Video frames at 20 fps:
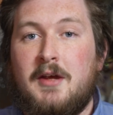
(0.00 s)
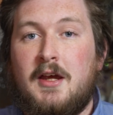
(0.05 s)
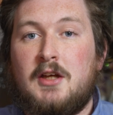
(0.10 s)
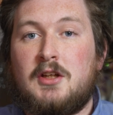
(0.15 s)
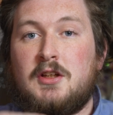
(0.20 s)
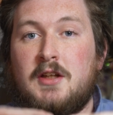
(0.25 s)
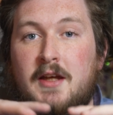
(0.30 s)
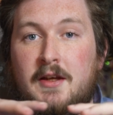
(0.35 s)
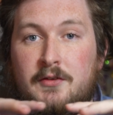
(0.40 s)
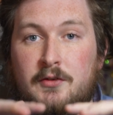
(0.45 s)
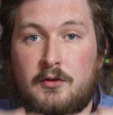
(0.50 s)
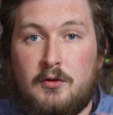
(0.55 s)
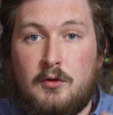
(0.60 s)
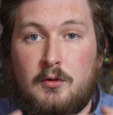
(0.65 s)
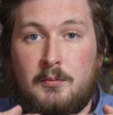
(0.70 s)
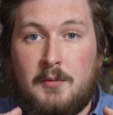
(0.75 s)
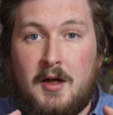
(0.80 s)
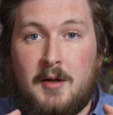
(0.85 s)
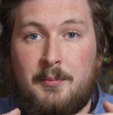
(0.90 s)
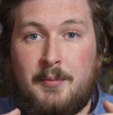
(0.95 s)
actually has two
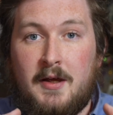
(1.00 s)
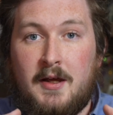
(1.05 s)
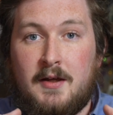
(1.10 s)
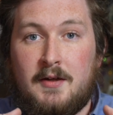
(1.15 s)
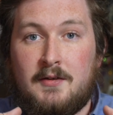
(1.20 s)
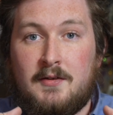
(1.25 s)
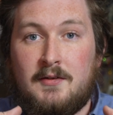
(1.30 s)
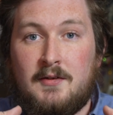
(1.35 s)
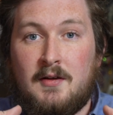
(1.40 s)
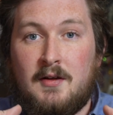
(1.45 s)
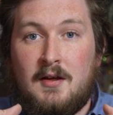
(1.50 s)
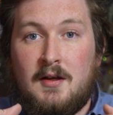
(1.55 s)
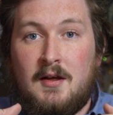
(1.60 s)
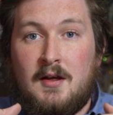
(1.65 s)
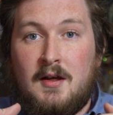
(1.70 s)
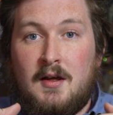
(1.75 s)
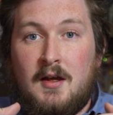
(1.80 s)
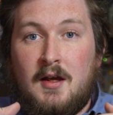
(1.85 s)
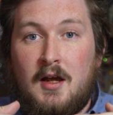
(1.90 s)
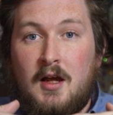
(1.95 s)
mop pads,
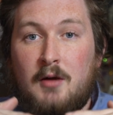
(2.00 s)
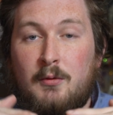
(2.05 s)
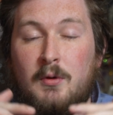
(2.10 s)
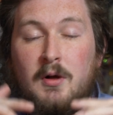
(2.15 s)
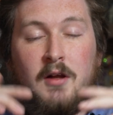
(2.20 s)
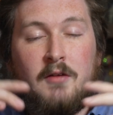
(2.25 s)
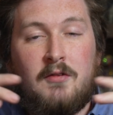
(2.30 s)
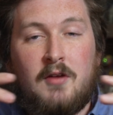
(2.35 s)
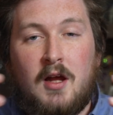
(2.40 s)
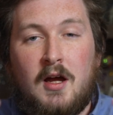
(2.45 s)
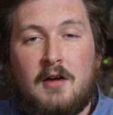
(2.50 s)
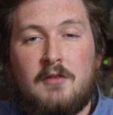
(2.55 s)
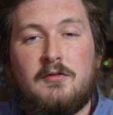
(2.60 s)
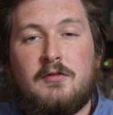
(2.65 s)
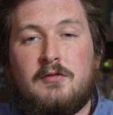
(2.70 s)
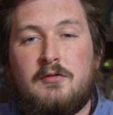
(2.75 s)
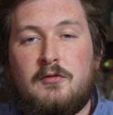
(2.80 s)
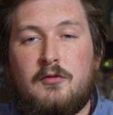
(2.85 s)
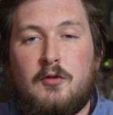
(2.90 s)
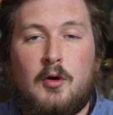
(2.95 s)
and what a lot
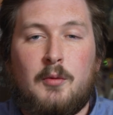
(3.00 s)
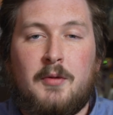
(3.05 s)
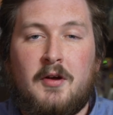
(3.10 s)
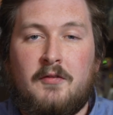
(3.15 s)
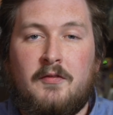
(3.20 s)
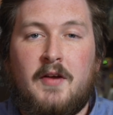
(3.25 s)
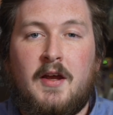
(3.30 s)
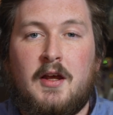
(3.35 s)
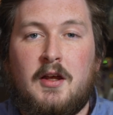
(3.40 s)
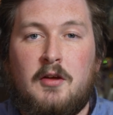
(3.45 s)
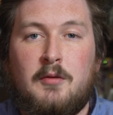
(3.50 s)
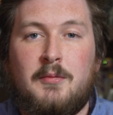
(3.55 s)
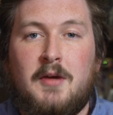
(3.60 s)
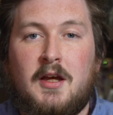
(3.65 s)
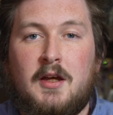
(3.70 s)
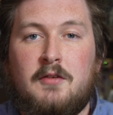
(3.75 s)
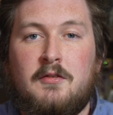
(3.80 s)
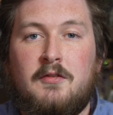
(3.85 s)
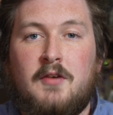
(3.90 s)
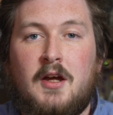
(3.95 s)
of robot vacuum
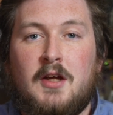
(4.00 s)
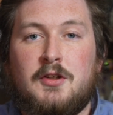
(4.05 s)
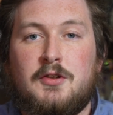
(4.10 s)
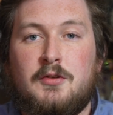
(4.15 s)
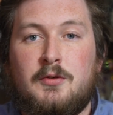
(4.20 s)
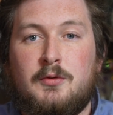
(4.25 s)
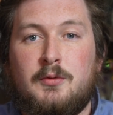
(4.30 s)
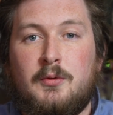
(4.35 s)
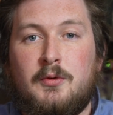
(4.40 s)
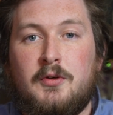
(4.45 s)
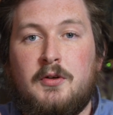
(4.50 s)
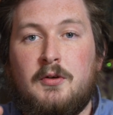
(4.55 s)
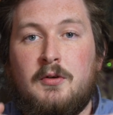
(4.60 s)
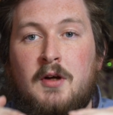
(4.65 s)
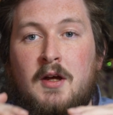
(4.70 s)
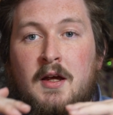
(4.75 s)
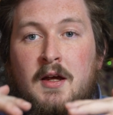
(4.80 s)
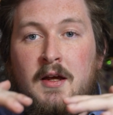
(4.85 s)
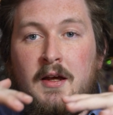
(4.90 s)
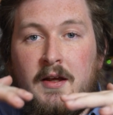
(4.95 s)
manufacturers will do
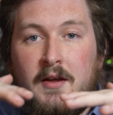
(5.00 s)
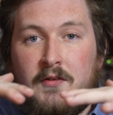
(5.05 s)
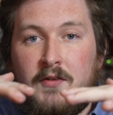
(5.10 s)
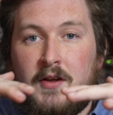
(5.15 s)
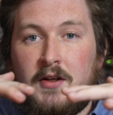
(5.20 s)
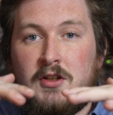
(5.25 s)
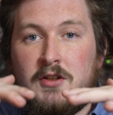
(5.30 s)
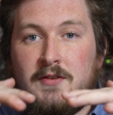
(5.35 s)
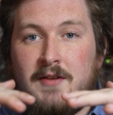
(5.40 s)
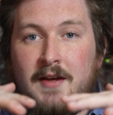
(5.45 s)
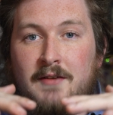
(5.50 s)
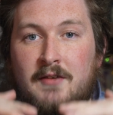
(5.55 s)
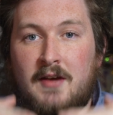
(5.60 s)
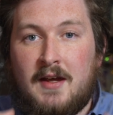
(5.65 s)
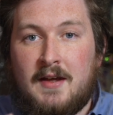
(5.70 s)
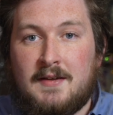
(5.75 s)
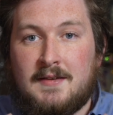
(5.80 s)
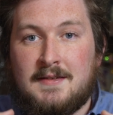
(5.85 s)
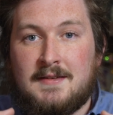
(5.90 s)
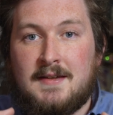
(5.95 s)
is they just have it
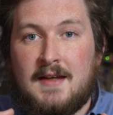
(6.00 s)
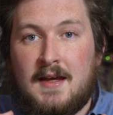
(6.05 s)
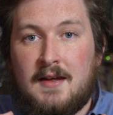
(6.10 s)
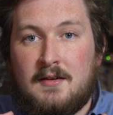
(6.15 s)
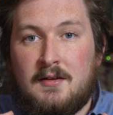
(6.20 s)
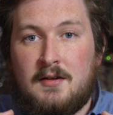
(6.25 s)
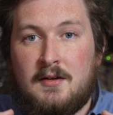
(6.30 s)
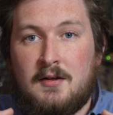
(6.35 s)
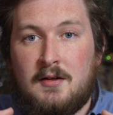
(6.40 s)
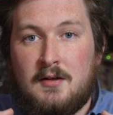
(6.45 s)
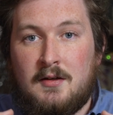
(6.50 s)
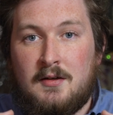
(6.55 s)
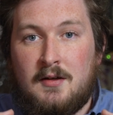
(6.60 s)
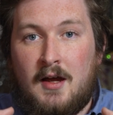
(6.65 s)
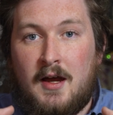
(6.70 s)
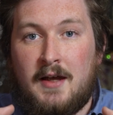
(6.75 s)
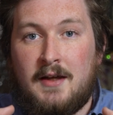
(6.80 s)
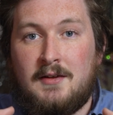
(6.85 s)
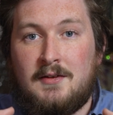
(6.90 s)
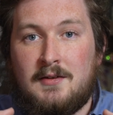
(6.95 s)
at set
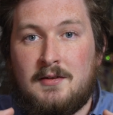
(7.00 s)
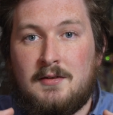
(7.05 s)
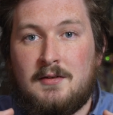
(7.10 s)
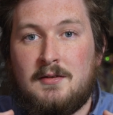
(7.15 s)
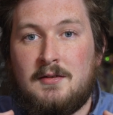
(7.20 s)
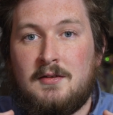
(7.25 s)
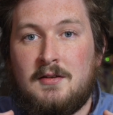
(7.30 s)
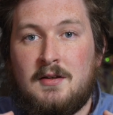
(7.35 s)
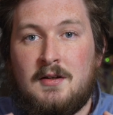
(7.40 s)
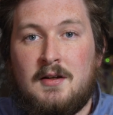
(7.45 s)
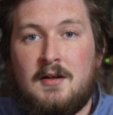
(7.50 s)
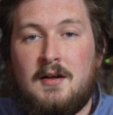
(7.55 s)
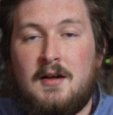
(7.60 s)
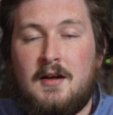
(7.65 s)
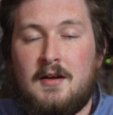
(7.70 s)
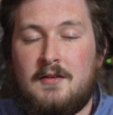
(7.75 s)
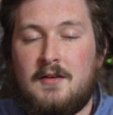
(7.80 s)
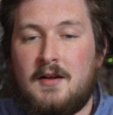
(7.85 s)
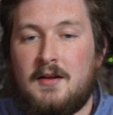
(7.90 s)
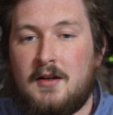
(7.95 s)
height,
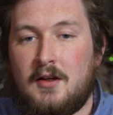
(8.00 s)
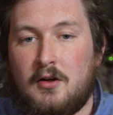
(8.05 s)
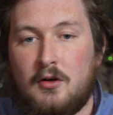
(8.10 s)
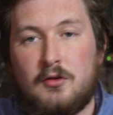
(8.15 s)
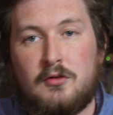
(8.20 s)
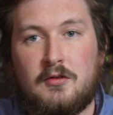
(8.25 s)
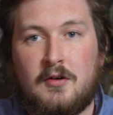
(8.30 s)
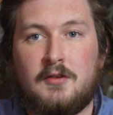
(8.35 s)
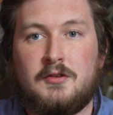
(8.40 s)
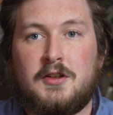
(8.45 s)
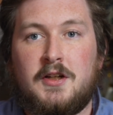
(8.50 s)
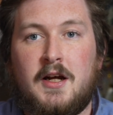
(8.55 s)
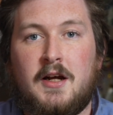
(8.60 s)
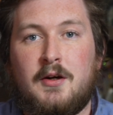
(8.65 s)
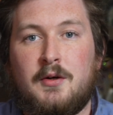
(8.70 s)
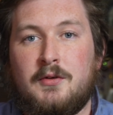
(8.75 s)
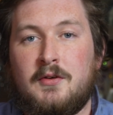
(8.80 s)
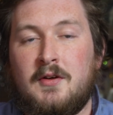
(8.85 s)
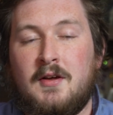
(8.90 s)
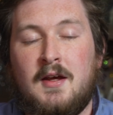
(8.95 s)
and then it goes around your
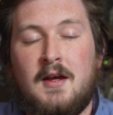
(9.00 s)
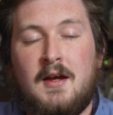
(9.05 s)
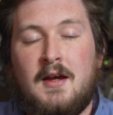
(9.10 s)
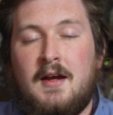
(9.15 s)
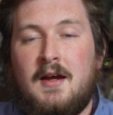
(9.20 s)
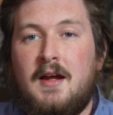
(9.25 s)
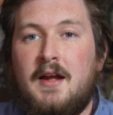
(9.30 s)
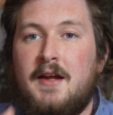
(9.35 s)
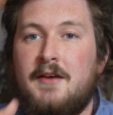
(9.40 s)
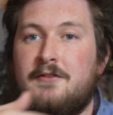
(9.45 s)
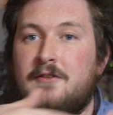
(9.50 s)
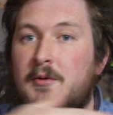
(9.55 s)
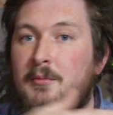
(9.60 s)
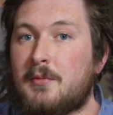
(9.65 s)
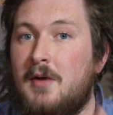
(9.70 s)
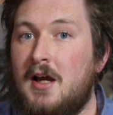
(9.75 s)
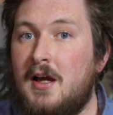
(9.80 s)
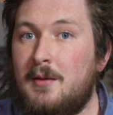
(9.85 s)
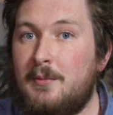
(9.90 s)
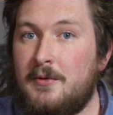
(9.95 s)
house, and if it
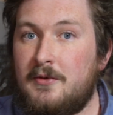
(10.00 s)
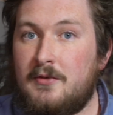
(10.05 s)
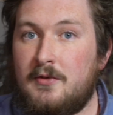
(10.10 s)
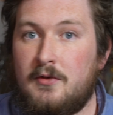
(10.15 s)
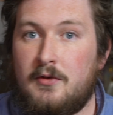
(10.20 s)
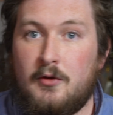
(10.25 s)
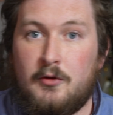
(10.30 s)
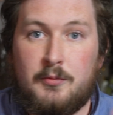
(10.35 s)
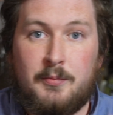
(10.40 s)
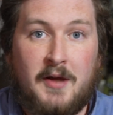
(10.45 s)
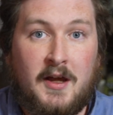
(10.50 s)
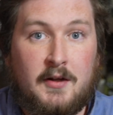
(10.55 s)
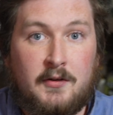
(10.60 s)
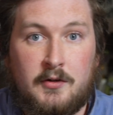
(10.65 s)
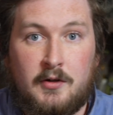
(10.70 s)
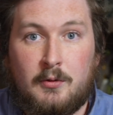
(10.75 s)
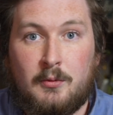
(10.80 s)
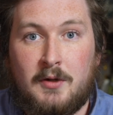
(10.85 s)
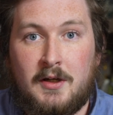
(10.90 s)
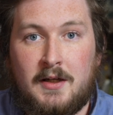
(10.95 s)
mops, those pads
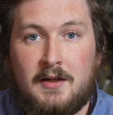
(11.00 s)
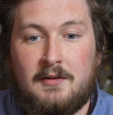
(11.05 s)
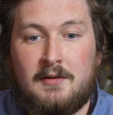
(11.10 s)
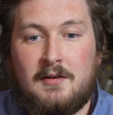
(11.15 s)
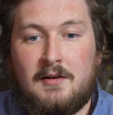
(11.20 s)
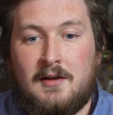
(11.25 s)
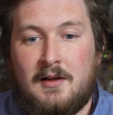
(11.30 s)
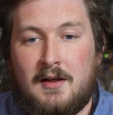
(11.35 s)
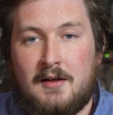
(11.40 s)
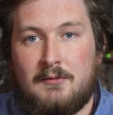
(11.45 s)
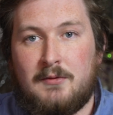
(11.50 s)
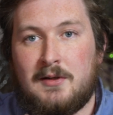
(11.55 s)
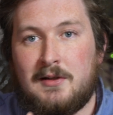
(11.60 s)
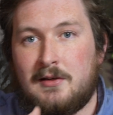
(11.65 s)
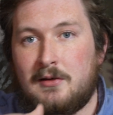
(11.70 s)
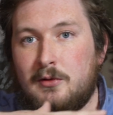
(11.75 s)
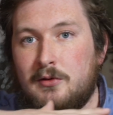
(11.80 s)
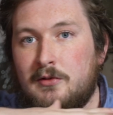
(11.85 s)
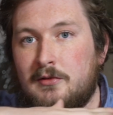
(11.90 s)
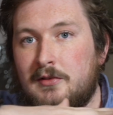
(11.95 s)
are wet, and when it
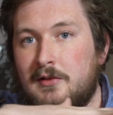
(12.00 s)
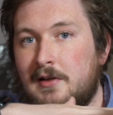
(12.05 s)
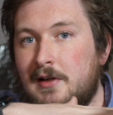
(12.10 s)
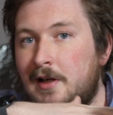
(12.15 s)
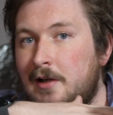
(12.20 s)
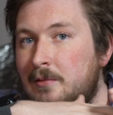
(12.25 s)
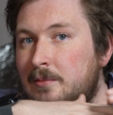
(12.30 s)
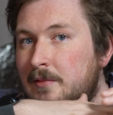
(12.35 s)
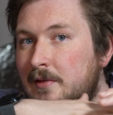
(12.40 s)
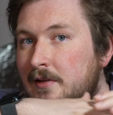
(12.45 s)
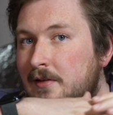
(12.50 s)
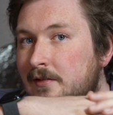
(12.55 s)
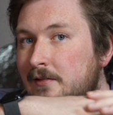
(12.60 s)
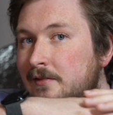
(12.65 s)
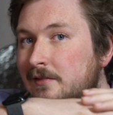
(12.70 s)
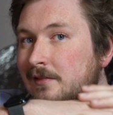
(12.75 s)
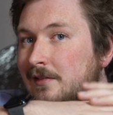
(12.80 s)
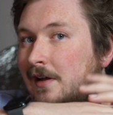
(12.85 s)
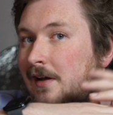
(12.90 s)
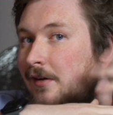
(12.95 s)
goes over carpet,
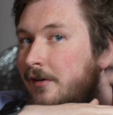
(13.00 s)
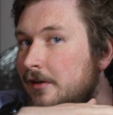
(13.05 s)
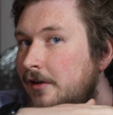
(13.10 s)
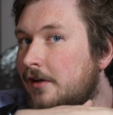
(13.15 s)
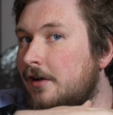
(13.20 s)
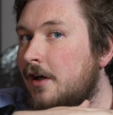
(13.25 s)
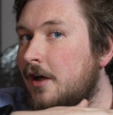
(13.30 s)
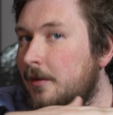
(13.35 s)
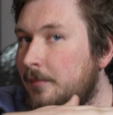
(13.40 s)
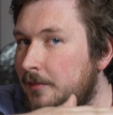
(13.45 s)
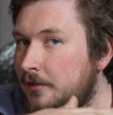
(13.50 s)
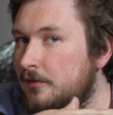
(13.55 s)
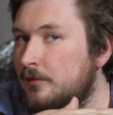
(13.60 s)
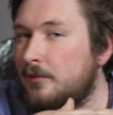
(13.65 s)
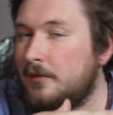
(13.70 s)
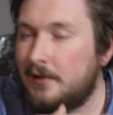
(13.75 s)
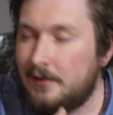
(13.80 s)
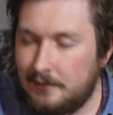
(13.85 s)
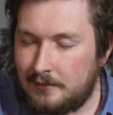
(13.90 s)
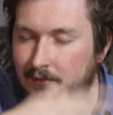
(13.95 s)
now your carpet's
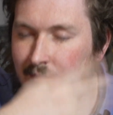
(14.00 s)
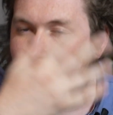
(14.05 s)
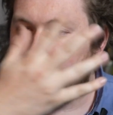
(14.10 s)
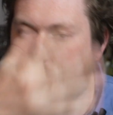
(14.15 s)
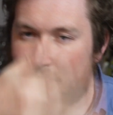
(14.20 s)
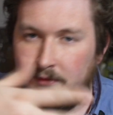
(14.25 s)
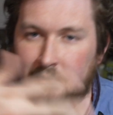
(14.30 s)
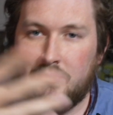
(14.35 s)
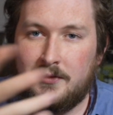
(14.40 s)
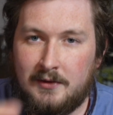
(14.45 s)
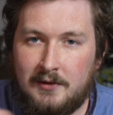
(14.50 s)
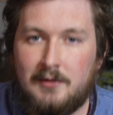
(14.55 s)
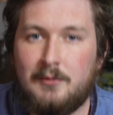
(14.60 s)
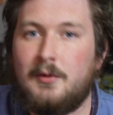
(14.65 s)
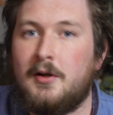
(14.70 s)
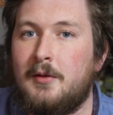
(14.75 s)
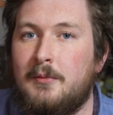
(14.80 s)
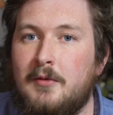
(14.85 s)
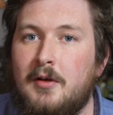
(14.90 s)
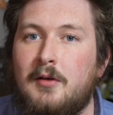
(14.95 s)
wet. You see
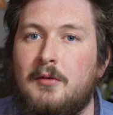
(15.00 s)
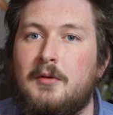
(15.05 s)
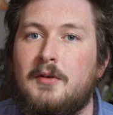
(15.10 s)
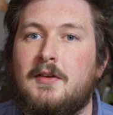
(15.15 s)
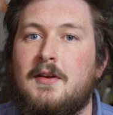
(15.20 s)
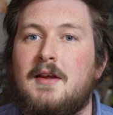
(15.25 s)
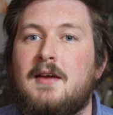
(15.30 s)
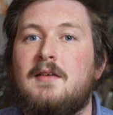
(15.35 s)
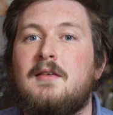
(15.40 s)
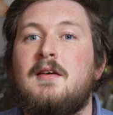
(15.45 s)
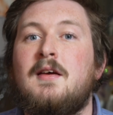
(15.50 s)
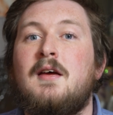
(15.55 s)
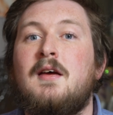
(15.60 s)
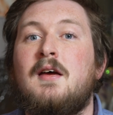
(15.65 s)
where I'm going with that.